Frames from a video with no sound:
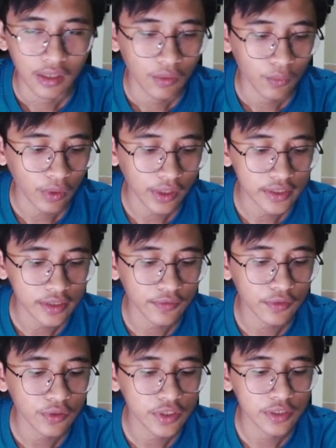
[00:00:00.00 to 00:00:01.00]
What you guys have
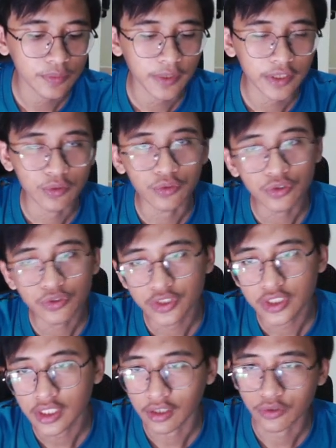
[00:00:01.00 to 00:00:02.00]
to do is just press Ctrl
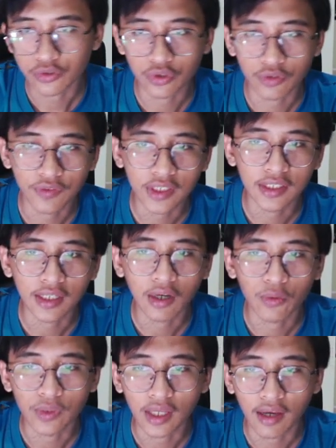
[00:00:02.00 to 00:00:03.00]
C and Ctrl V. Now
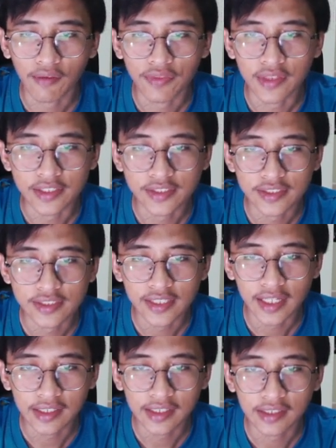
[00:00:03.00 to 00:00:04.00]
we have the
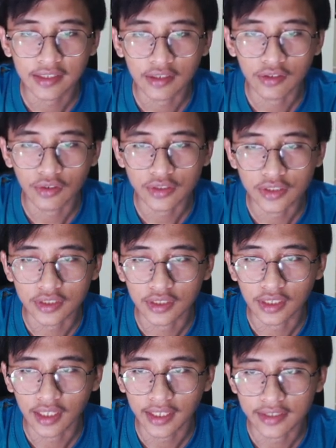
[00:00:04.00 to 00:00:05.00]
second dotted
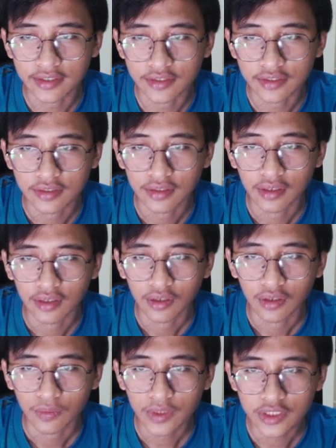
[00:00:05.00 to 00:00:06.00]
lines,
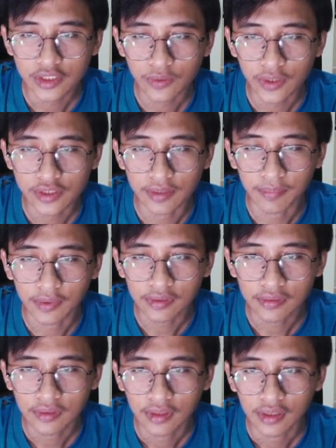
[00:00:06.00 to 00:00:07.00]
which is quite simple.
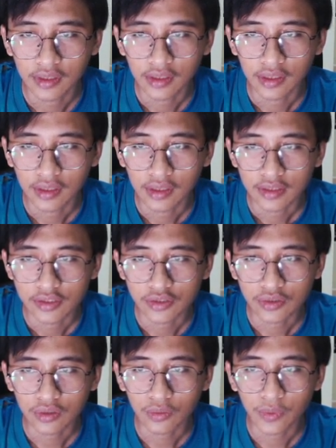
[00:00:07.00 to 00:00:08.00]

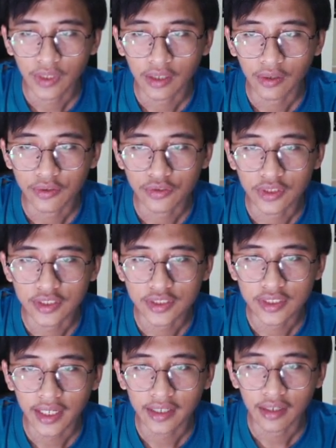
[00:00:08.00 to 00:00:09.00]
So we are going to
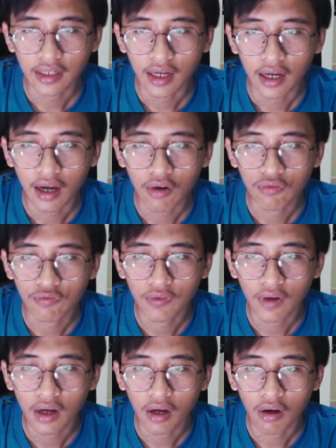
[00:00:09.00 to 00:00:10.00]
decide how
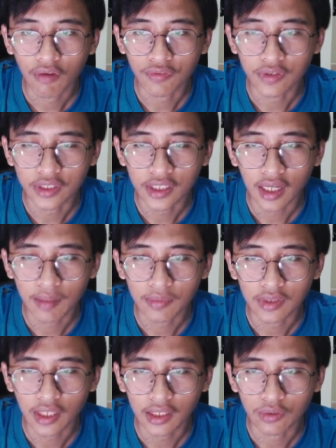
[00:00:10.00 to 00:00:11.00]
far of the
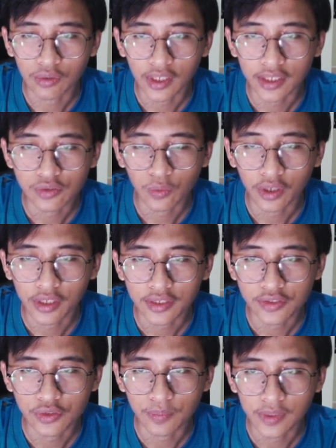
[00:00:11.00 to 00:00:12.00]
gap that you guys want it
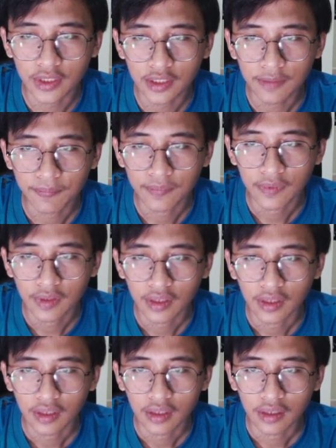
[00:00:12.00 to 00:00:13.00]
to be.
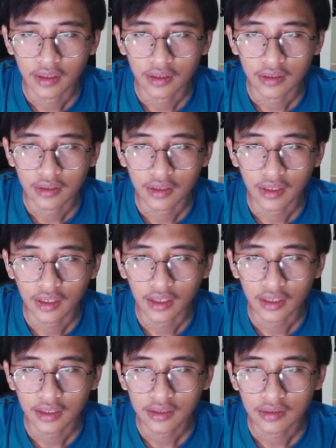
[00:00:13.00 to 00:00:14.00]

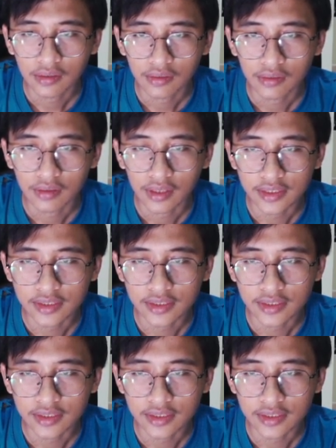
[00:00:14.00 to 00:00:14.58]
Okay, let's